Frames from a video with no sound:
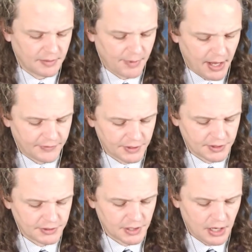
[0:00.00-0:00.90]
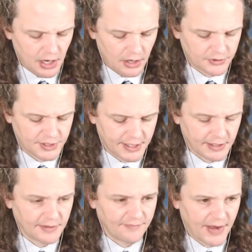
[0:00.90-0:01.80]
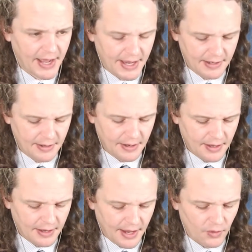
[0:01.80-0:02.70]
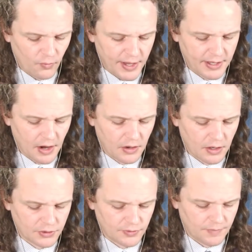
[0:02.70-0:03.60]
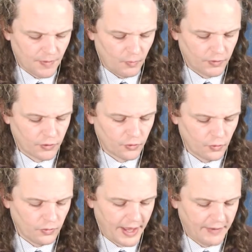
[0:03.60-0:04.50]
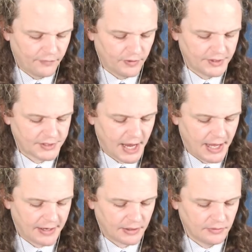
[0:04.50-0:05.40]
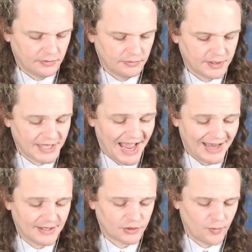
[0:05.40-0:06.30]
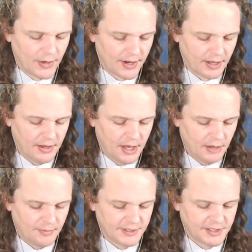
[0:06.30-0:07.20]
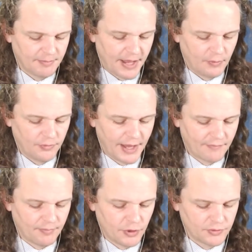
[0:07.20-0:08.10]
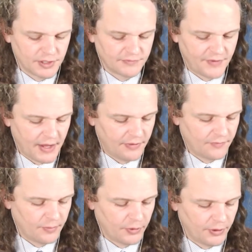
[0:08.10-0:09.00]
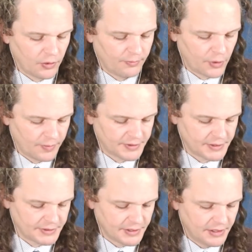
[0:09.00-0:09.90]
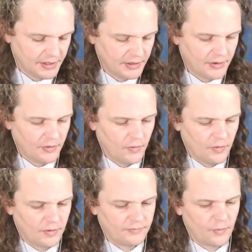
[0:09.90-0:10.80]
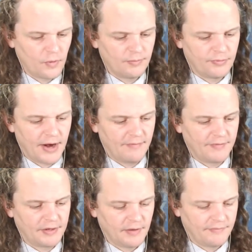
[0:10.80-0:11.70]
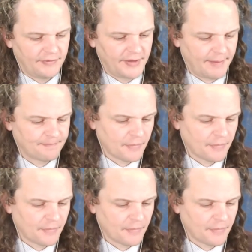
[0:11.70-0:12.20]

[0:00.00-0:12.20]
politicians are seeking to divide and weaken our country with cruel, hateful, and dishonest rhetoric. President Biden will never abuse his faith for political purposes or for profit. Enough of that.